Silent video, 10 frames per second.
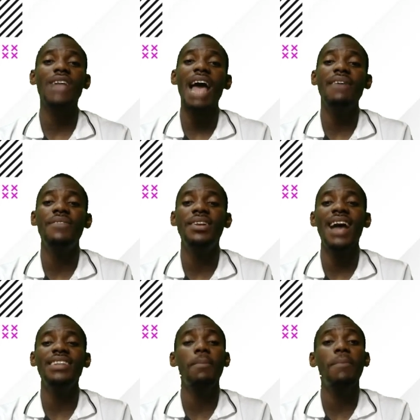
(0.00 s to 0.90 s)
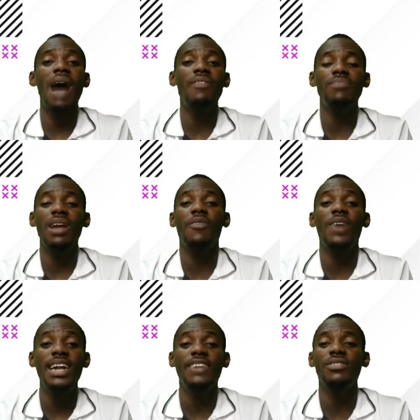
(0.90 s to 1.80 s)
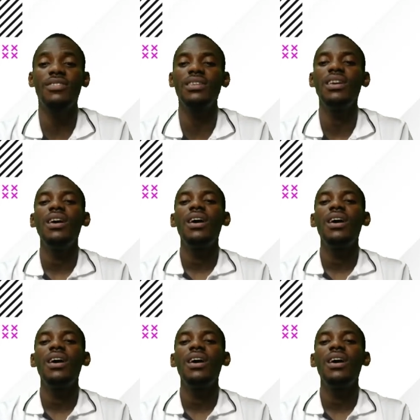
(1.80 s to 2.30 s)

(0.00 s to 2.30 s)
IV. That's the power formula for electricity.